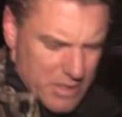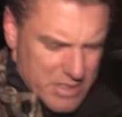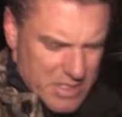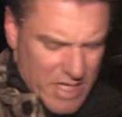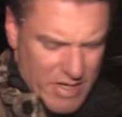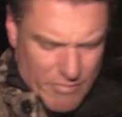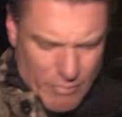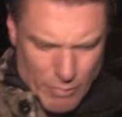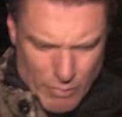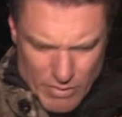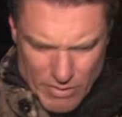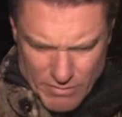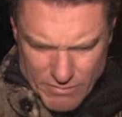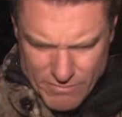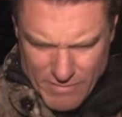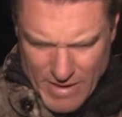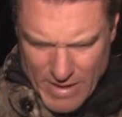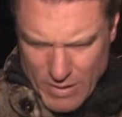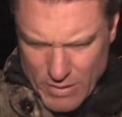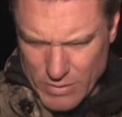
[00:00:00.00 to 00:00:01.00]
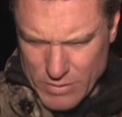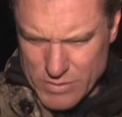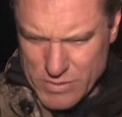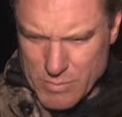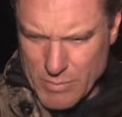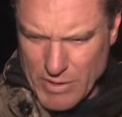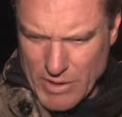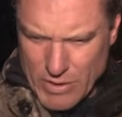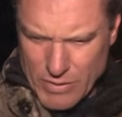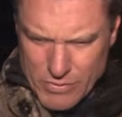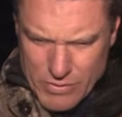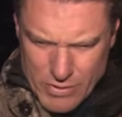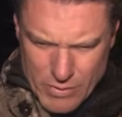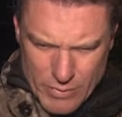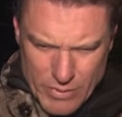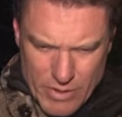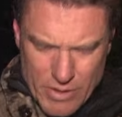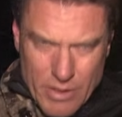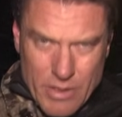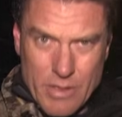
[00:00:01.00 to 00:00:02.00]
have a real foul smell
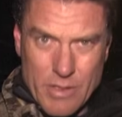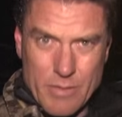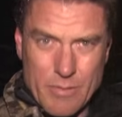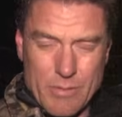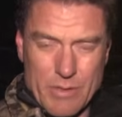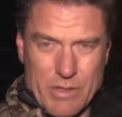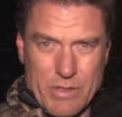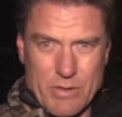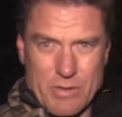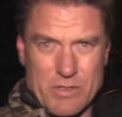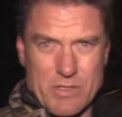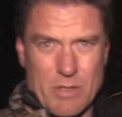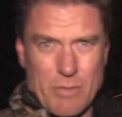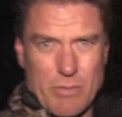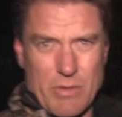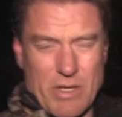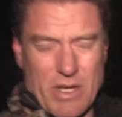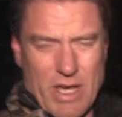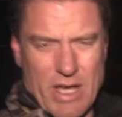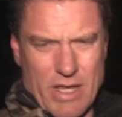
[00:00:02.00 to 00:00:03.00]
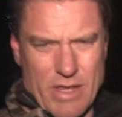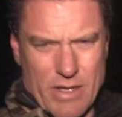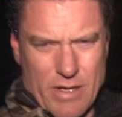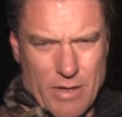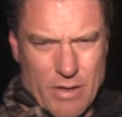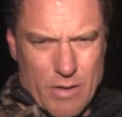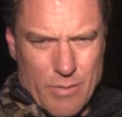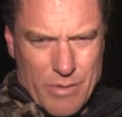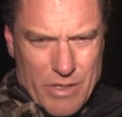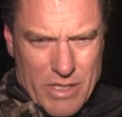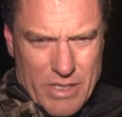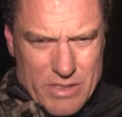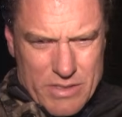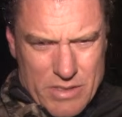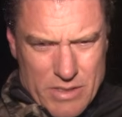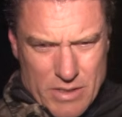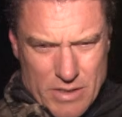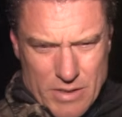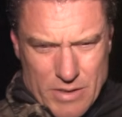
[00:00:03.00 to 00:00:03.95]
to it, but there's something on there. I mean, it's